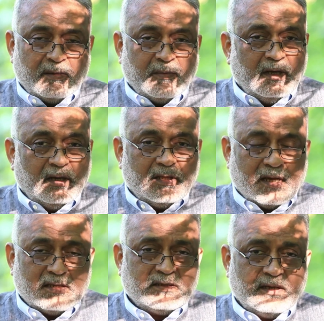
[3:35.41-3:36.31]
mainly the
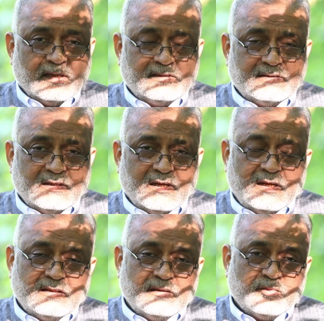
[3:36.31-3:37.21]
asanas and
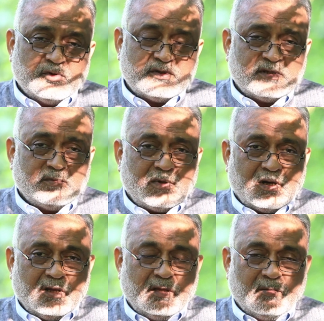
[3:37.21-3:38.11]
at the most
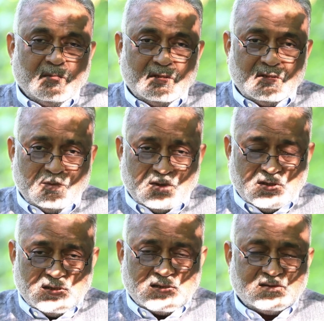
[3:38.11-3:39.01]
pranayama, the
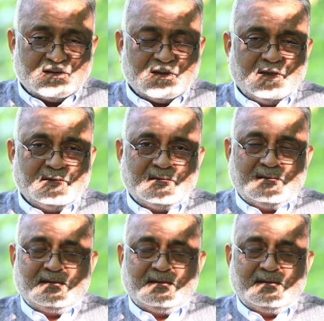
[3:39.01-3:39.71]
breathing exercise.